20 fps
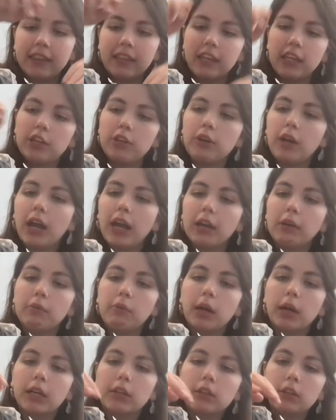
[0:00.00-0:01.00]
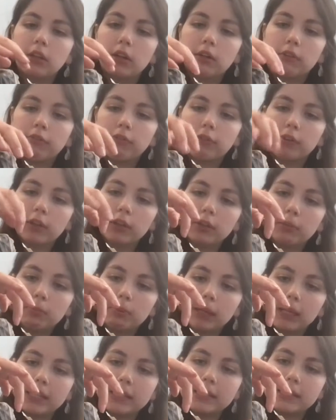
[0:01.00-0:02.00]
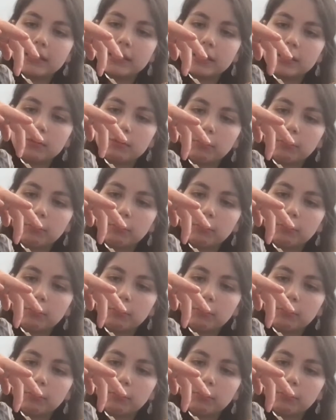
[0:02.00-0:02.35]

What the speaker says: then you kind of want to look for little places